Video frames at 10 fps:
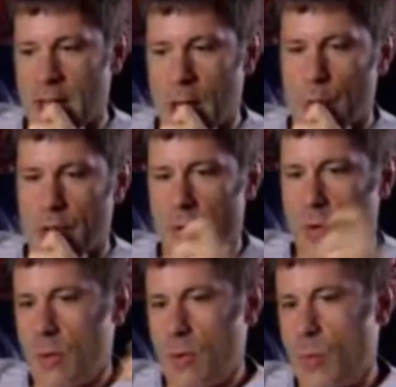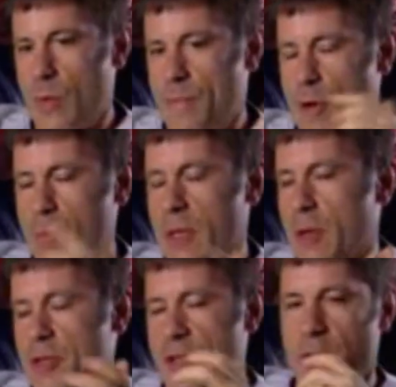we filmed a load of
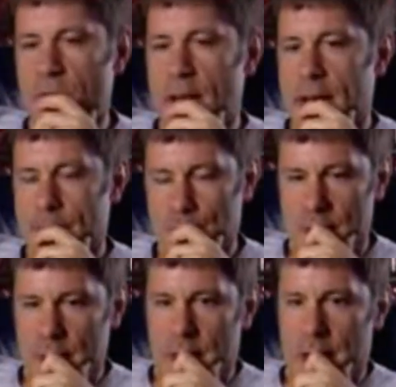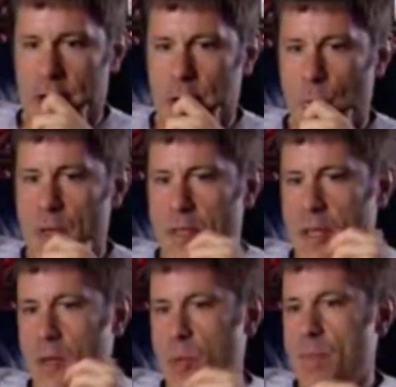stuff there. We
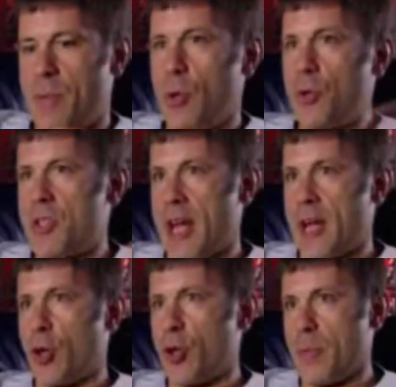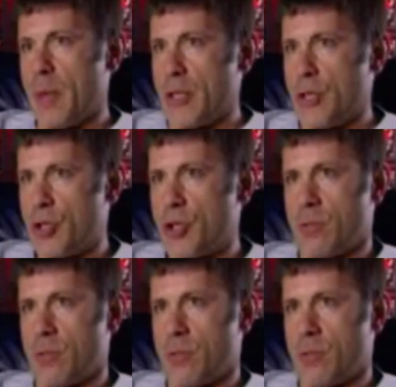built the set on the beach.